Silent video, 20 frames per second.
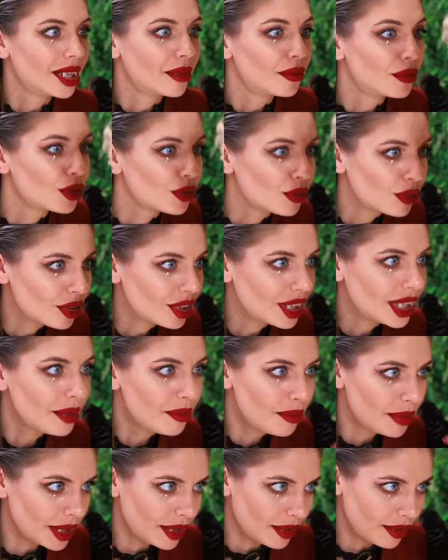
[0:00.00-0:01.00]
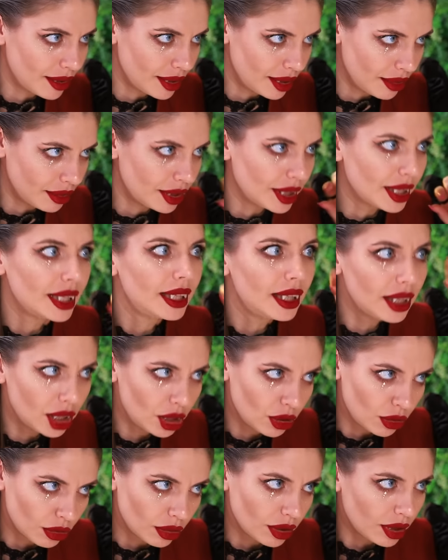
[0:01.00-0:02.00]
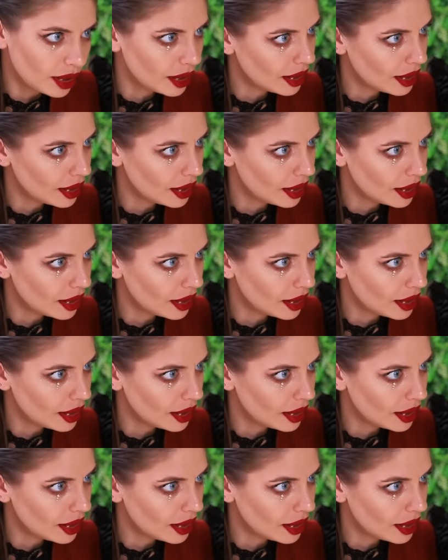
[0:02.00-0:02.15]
I have a request for you.